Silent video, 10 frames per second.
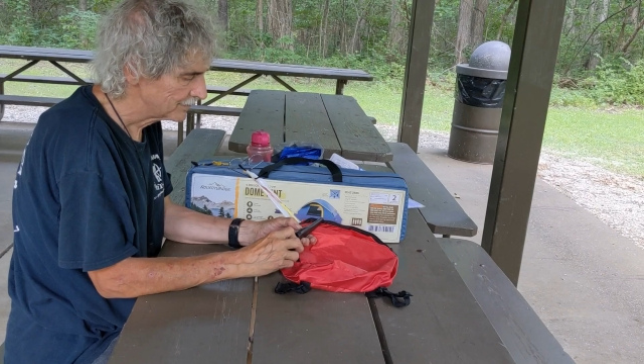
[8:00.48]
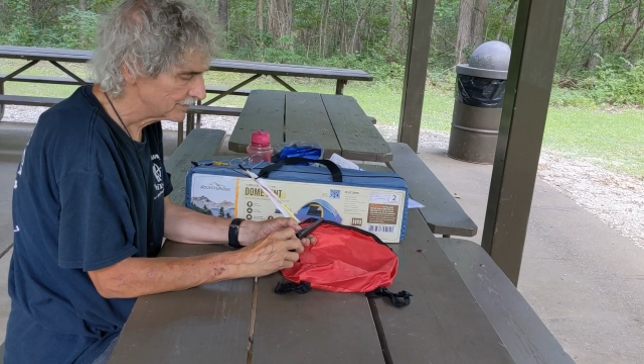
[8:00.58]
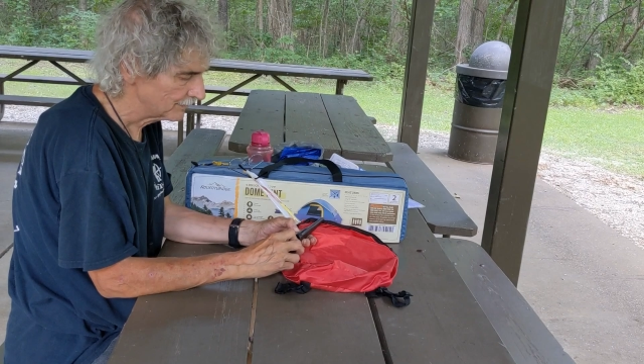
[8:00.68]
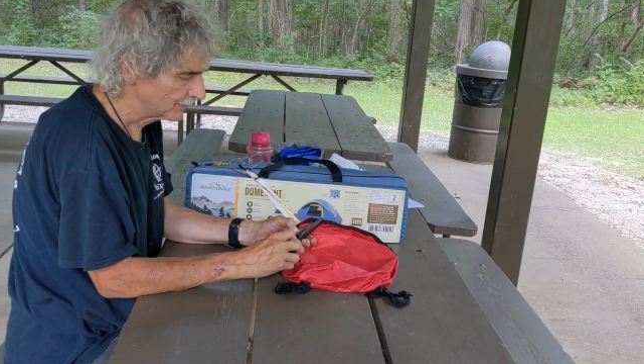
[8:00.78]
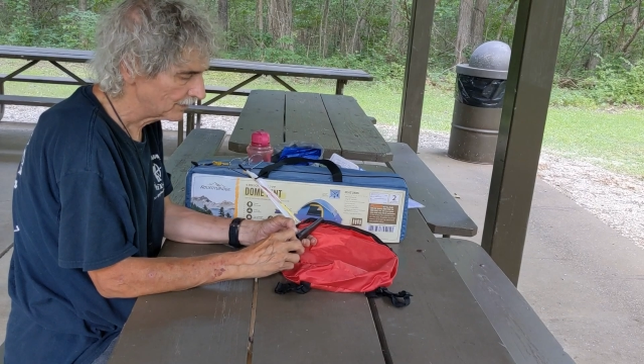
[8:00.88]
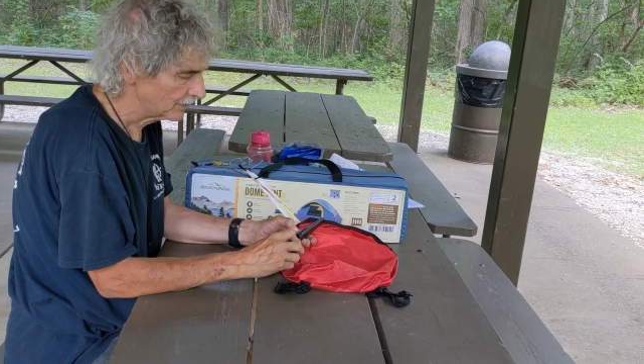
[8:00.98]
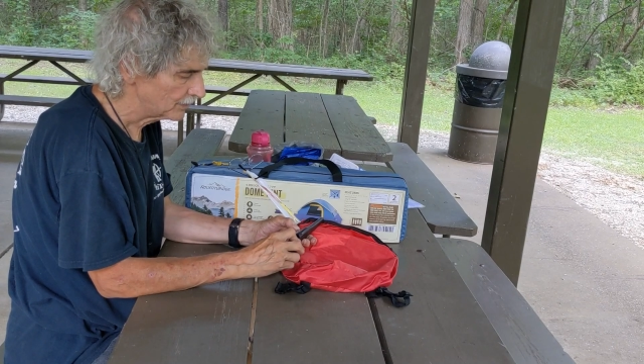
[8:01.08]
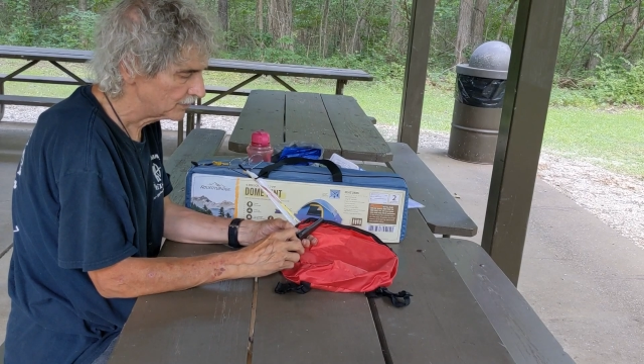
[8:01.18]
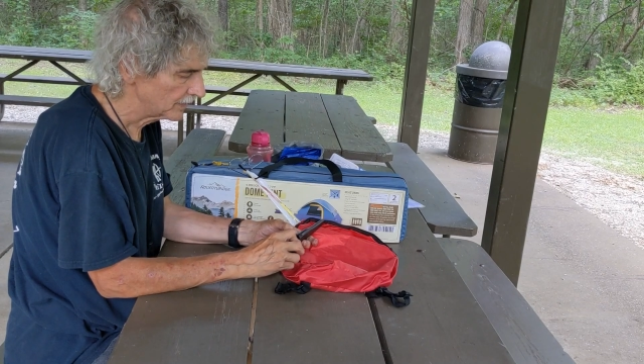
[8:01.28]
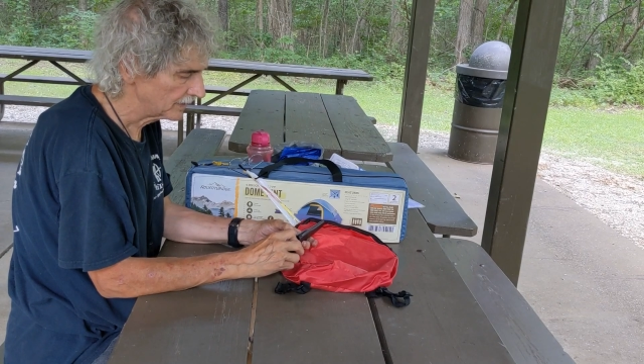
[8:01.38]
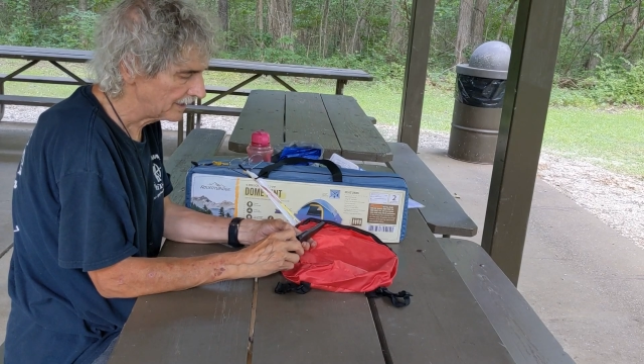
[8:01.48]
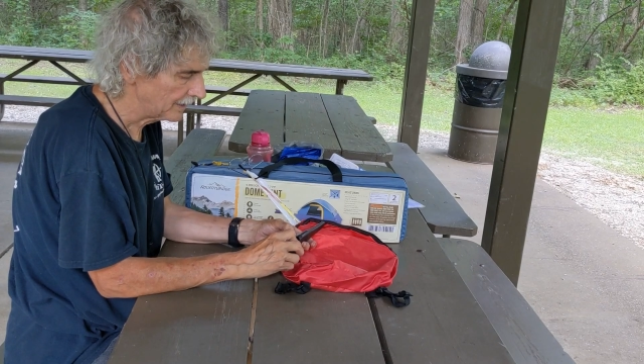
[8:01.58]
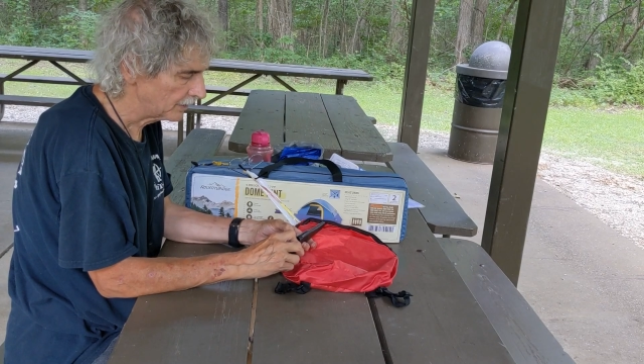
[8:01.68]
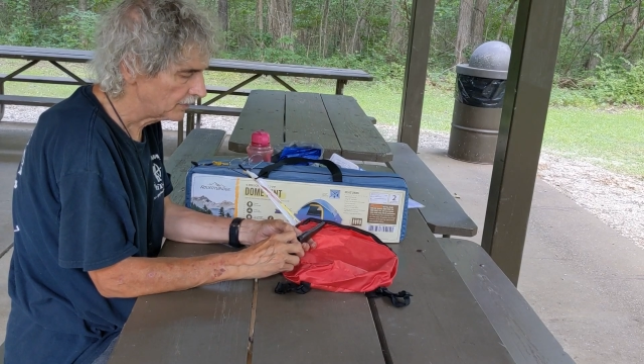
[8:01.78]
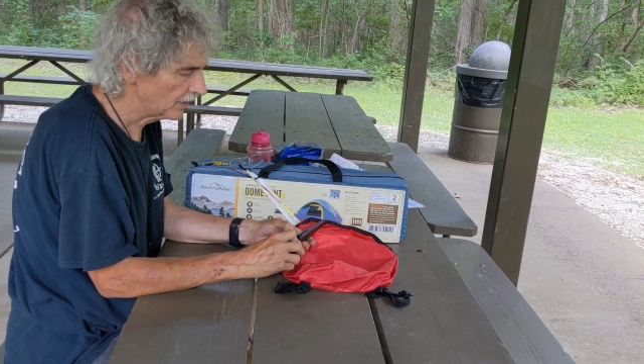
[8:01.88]
used it for doing a
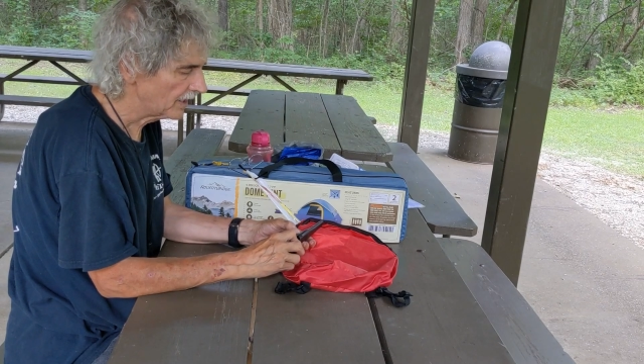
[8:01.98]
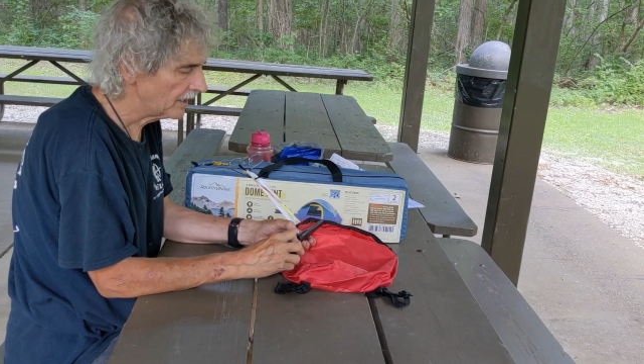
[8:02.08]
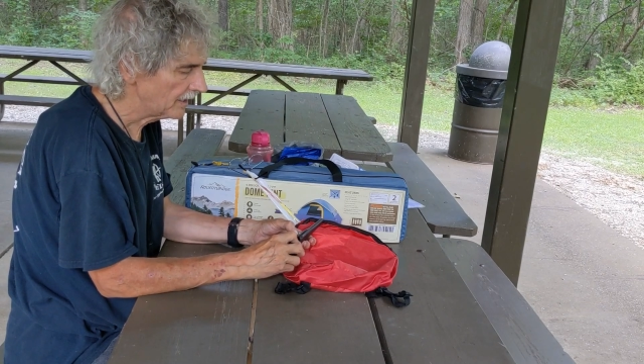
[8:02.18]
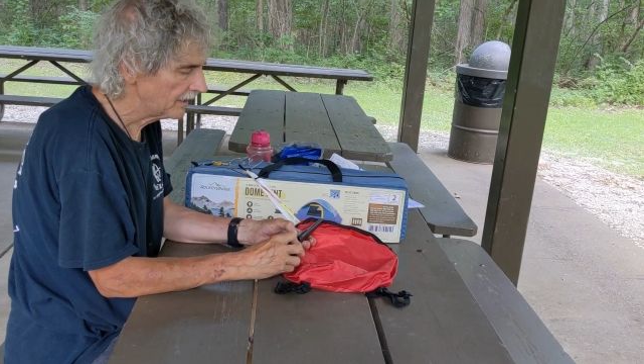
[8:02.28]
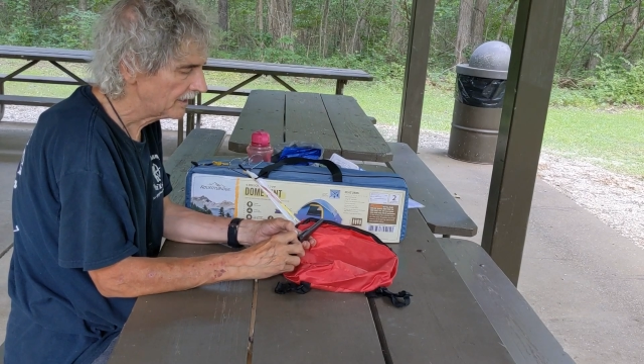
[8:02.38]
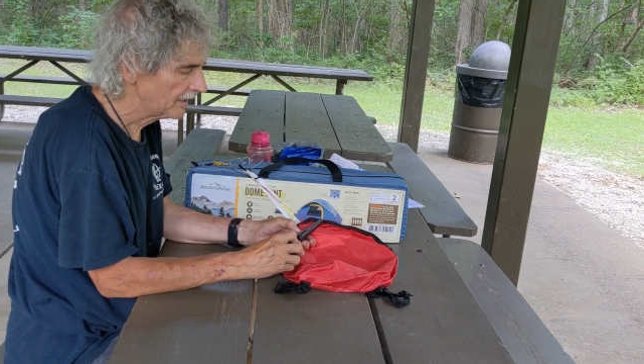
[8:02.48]
lot of cooking,